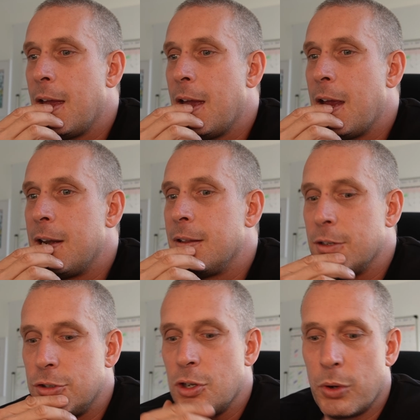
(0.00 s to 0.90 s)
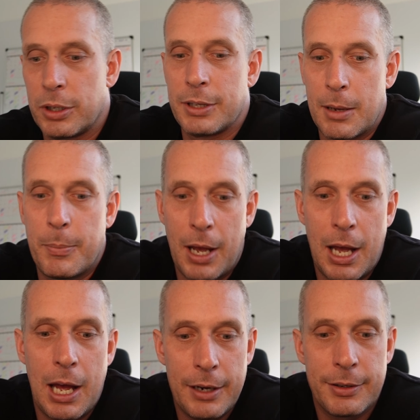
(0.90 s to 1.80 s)
they're doing their
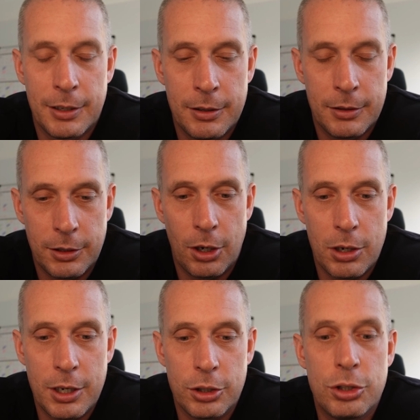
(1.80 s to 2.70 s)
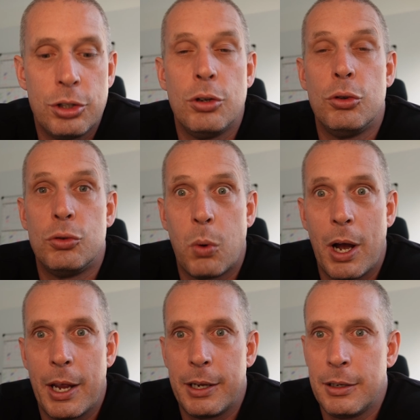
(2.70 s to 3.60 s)
part, in a huge
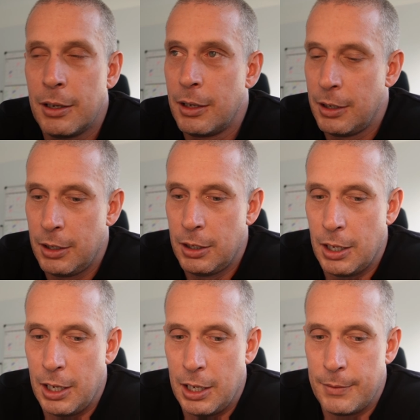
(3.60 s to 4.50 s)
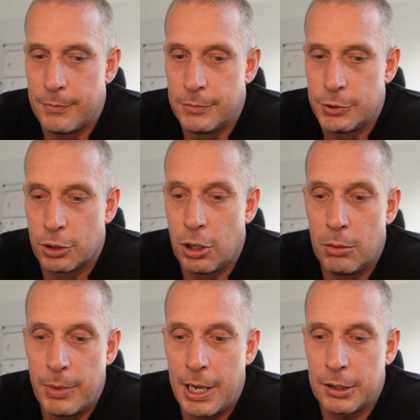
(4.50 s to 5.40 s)
way to
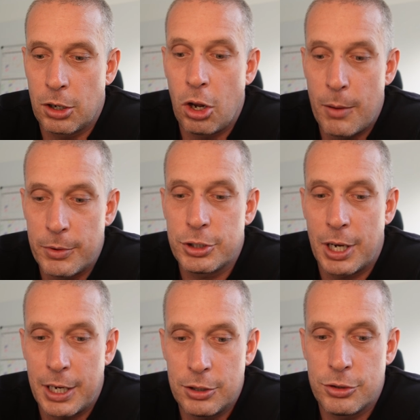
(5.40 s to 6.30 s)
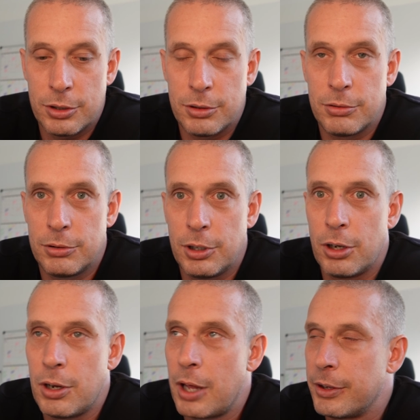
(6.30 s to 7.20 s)
combat climate change. And
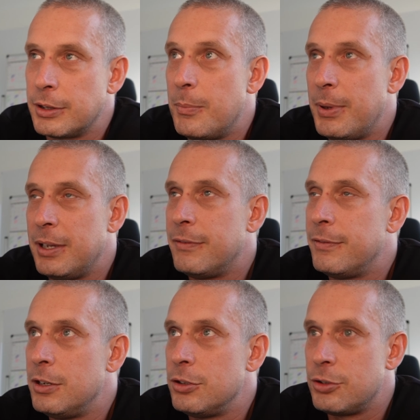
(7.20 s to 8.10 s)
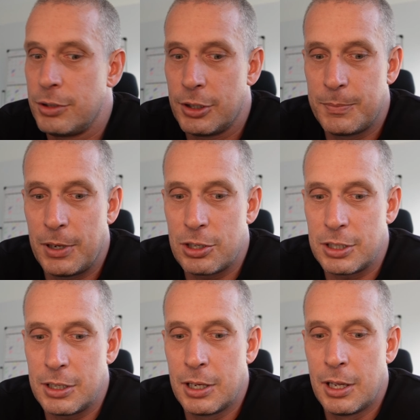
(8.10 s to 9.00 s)
I think the beef industry
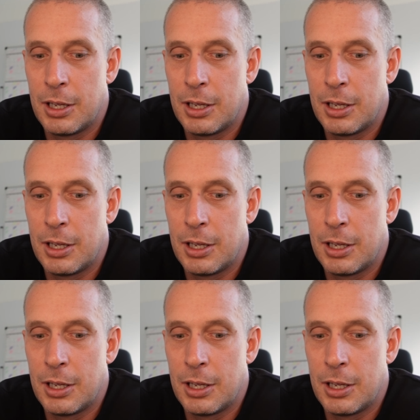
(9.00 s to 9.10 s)
especially